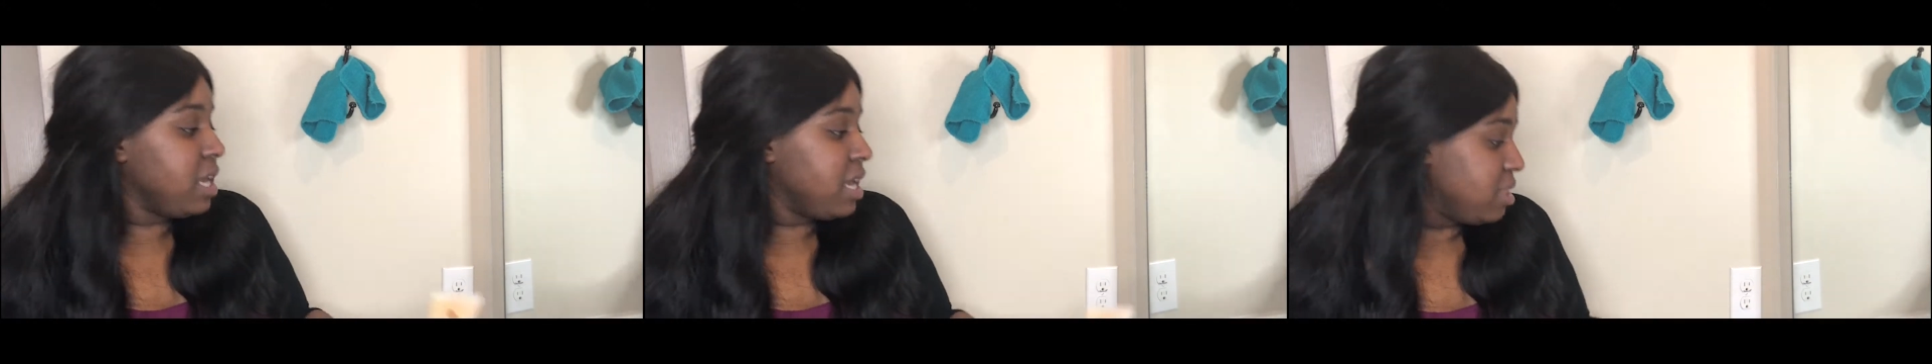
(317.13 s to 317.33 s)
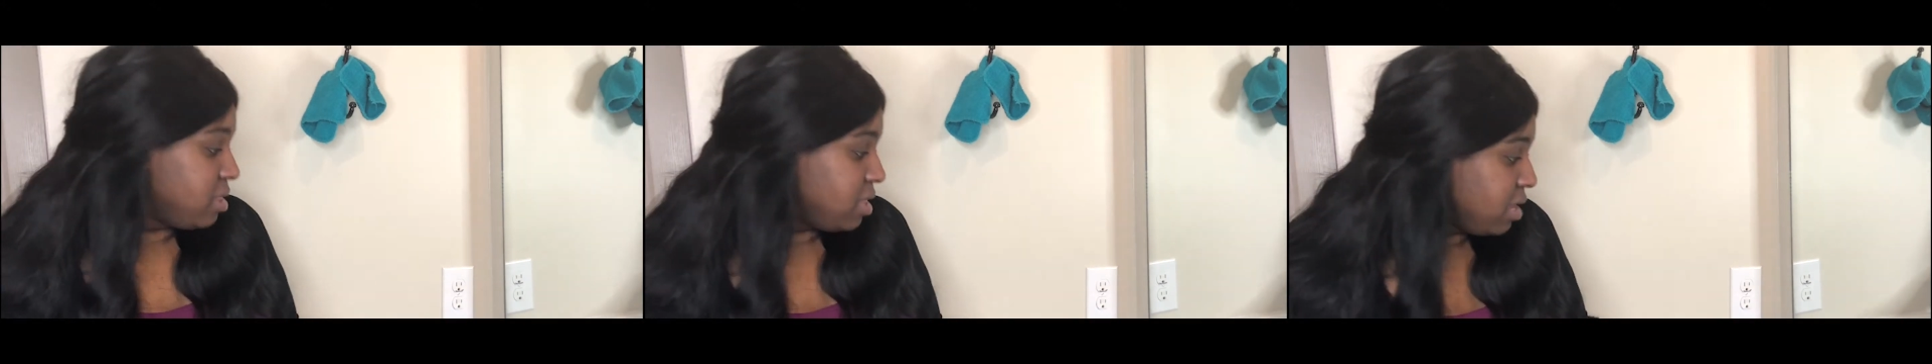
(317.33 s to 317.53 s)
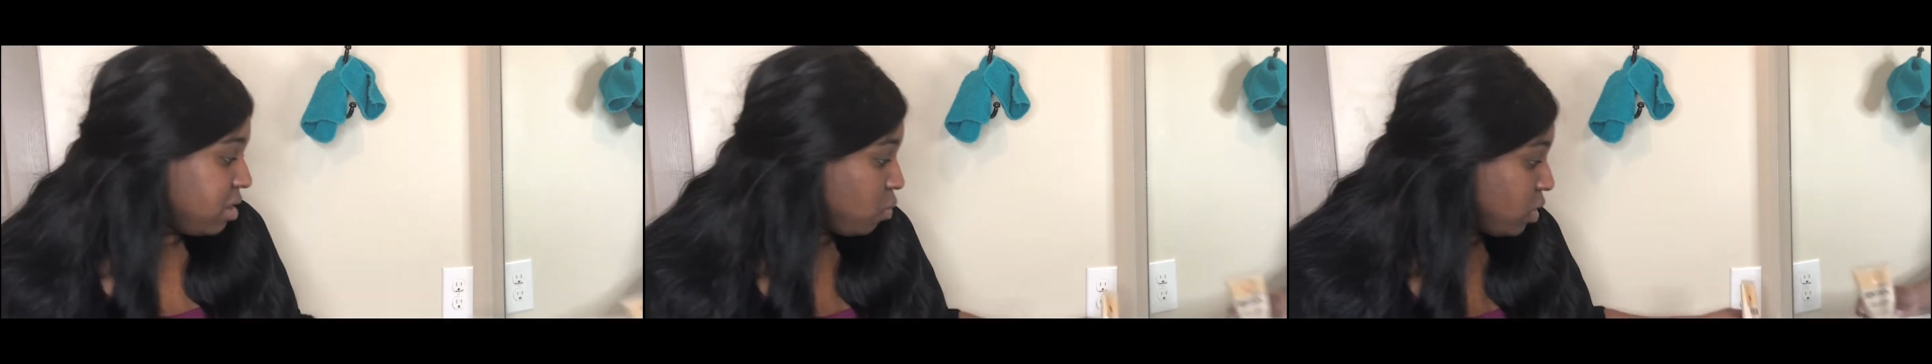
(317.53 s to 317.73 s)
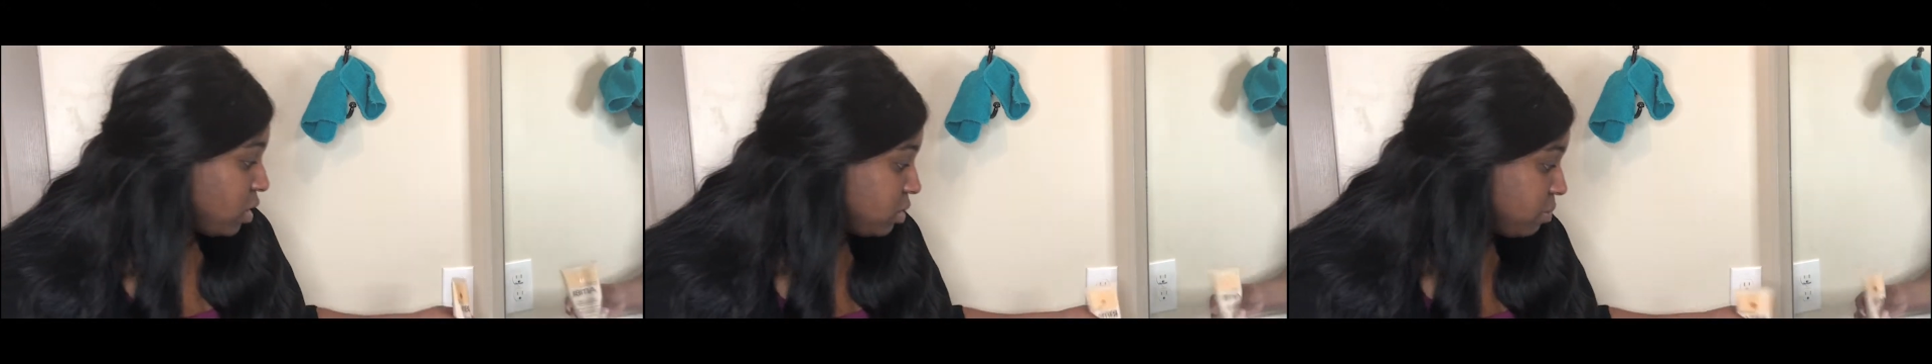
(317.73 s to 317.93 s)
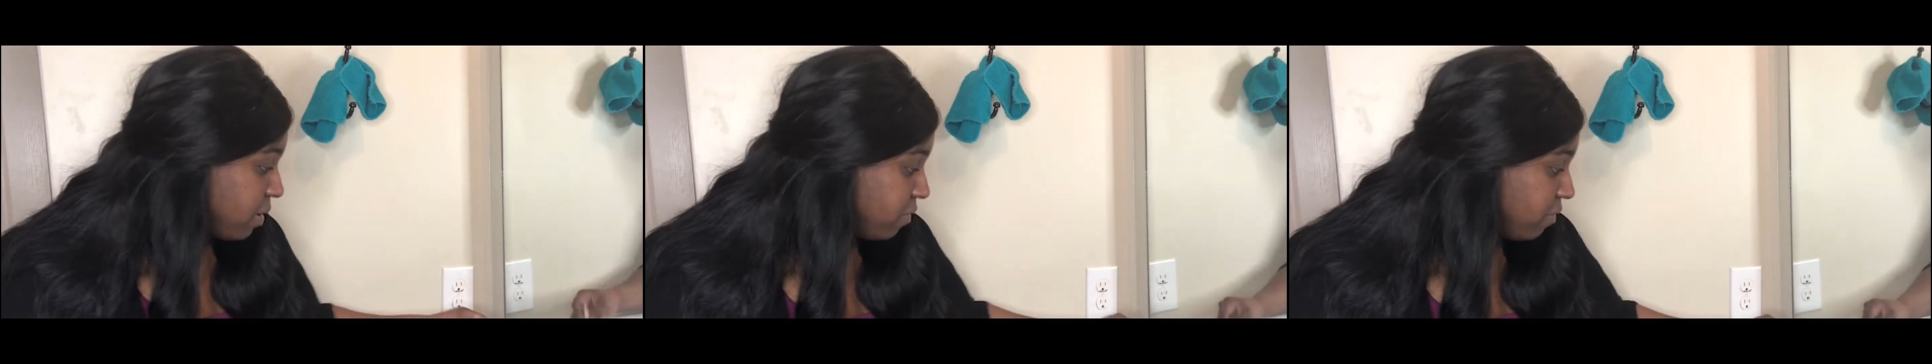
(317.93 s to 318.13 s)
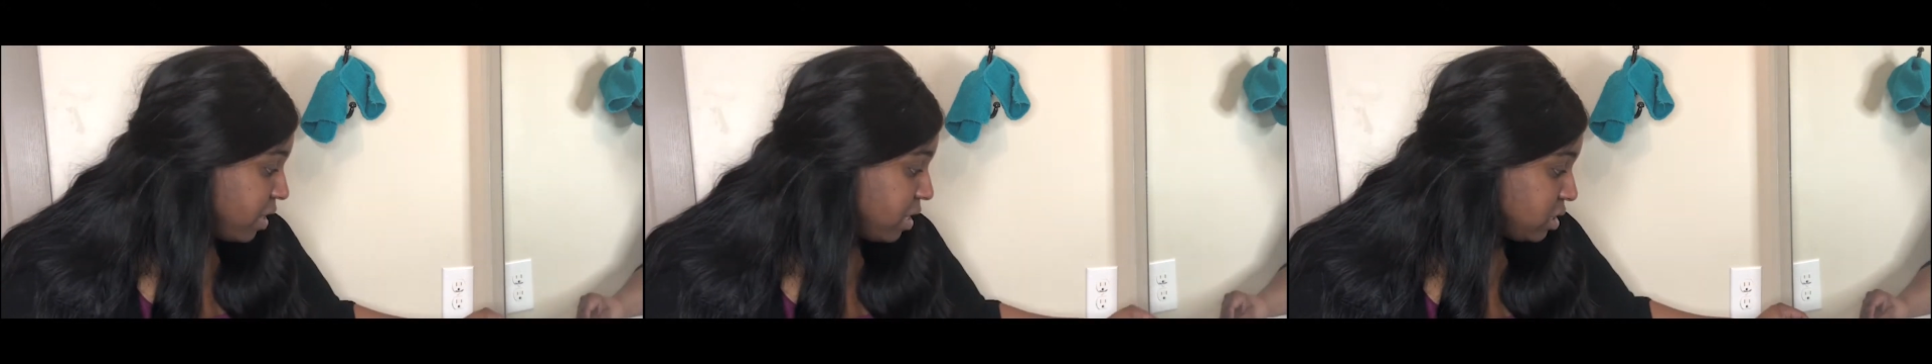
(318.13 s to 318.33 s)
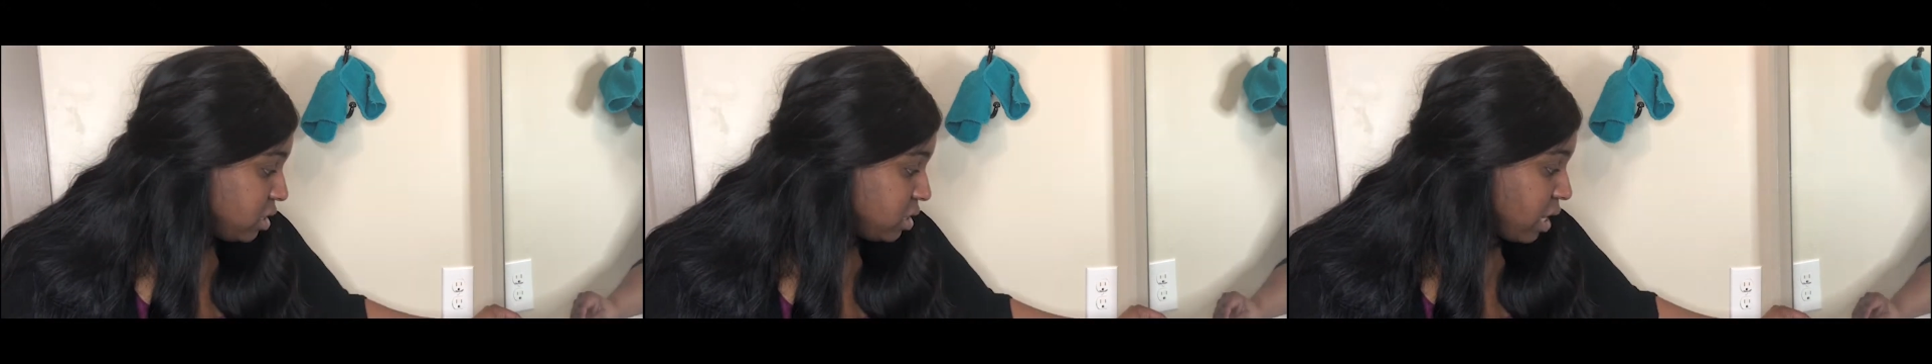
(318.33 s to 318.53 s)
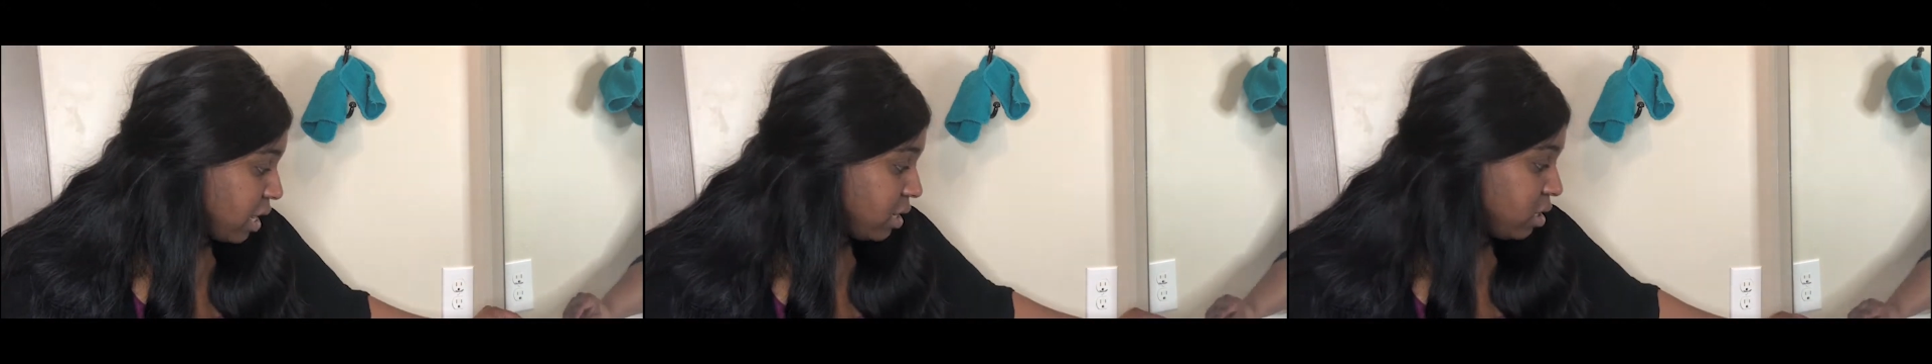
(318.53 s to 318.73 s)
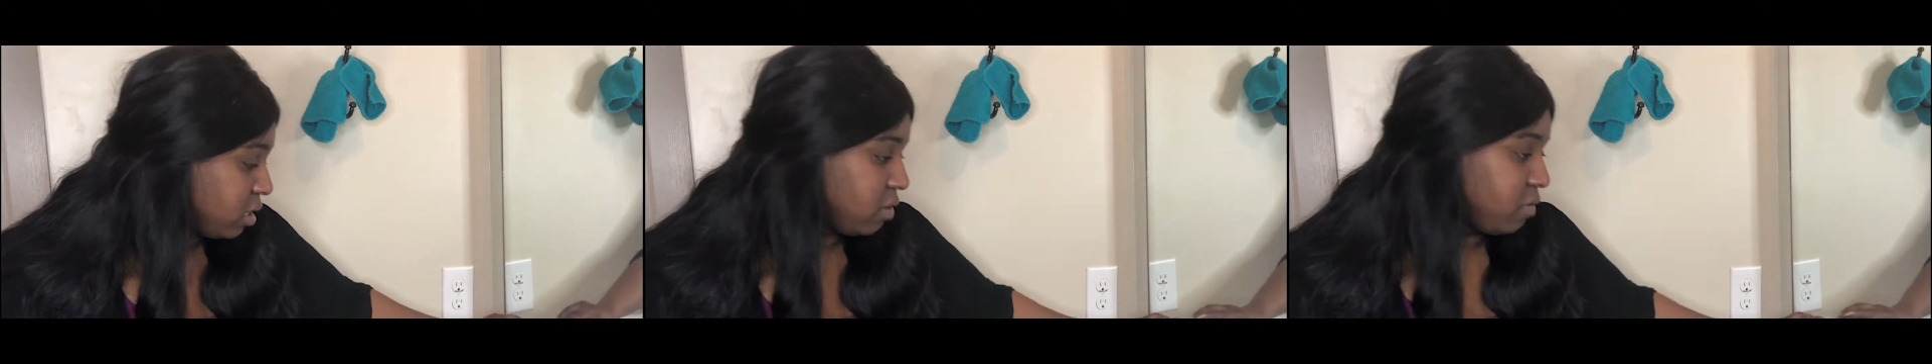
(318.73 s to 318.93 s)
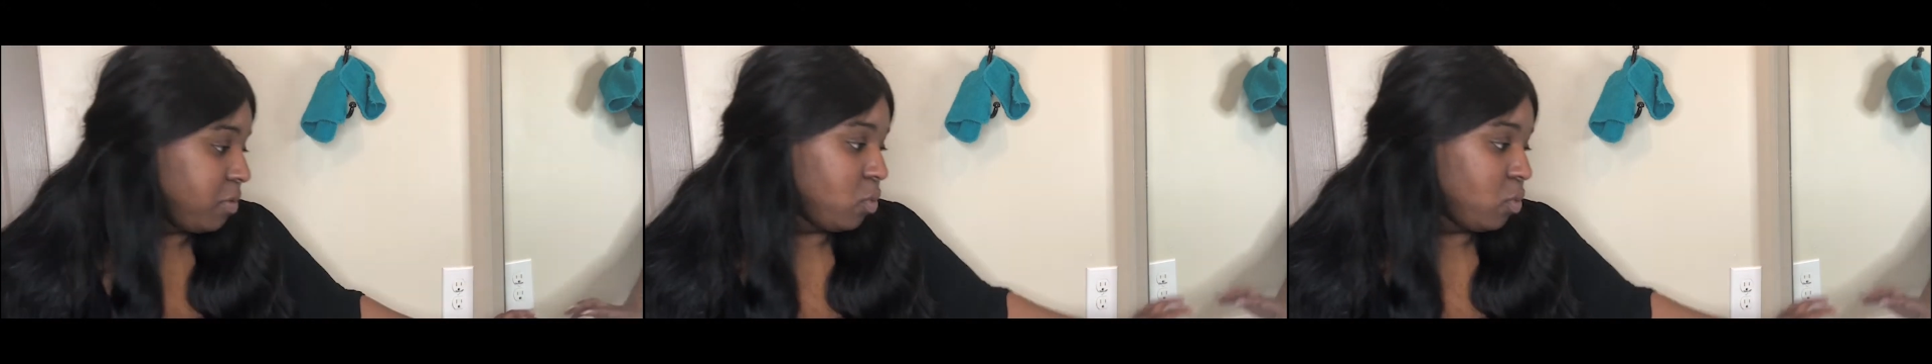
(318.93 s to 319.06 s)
and then once my face has kind of